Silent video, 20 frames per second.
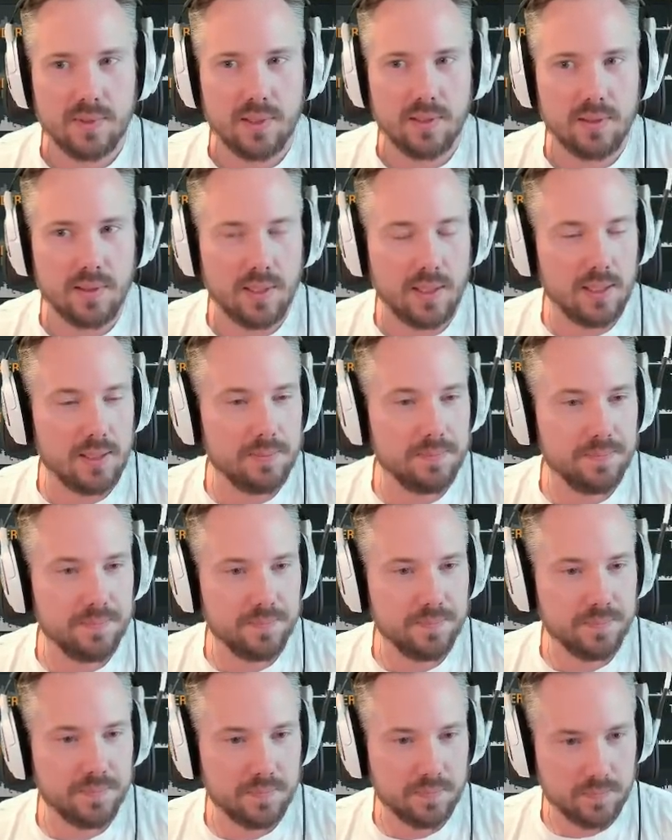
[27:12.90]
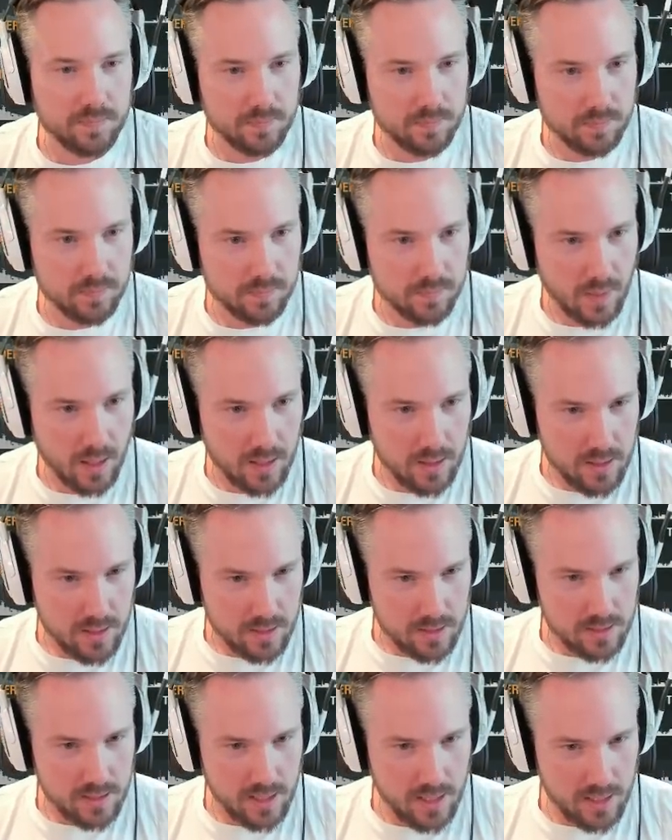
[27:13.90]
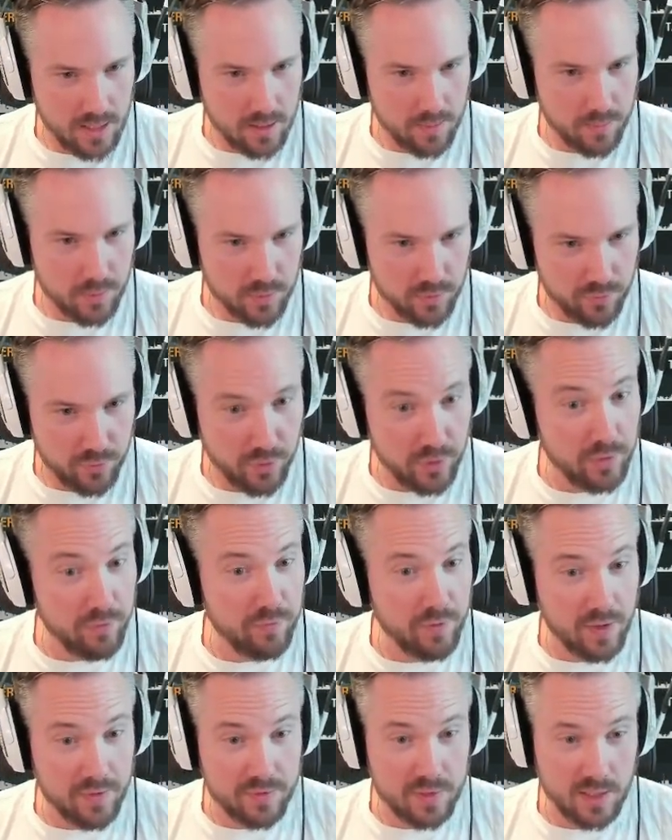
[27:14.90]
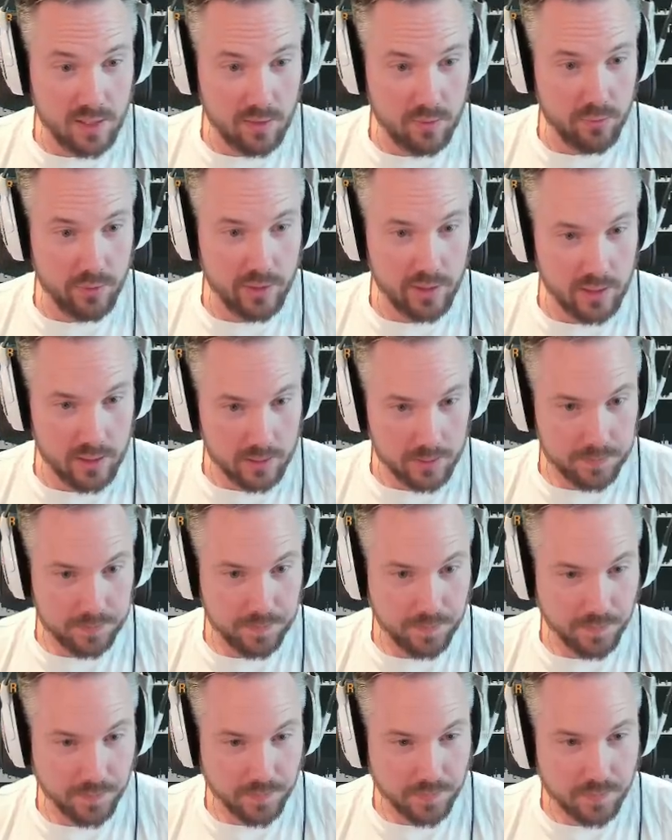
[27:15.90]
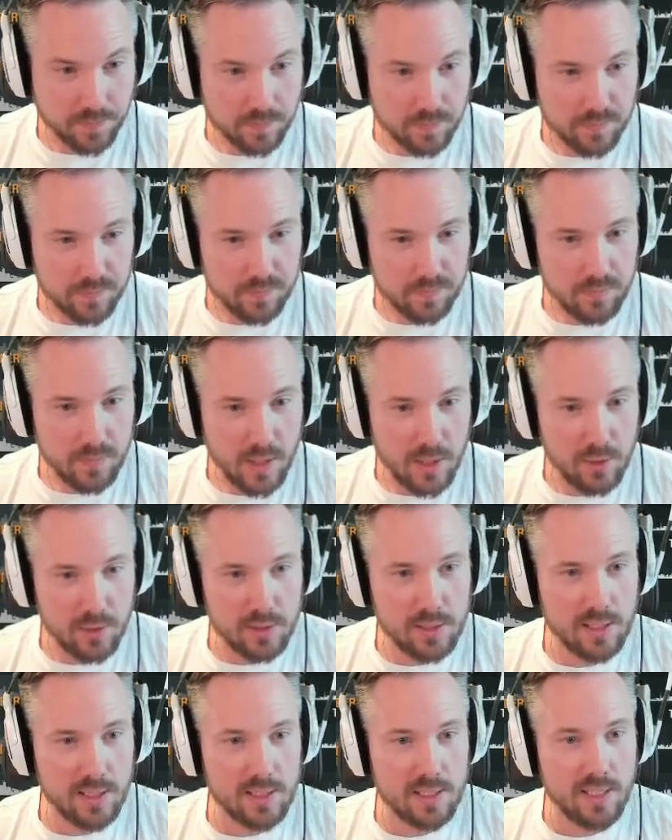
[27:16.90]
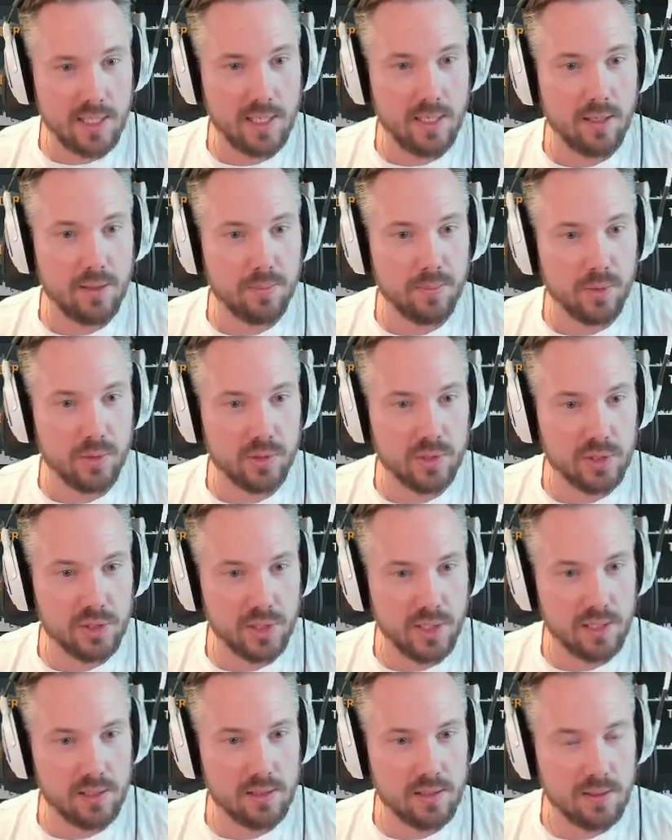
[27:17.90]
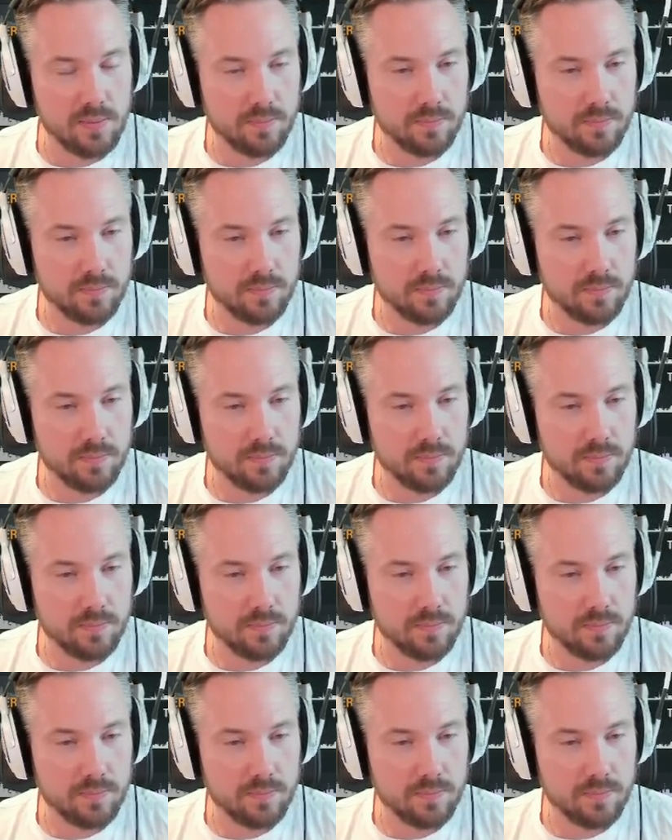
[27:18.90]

Okay. Standard 35-second reload. Looks like standard Monty shells.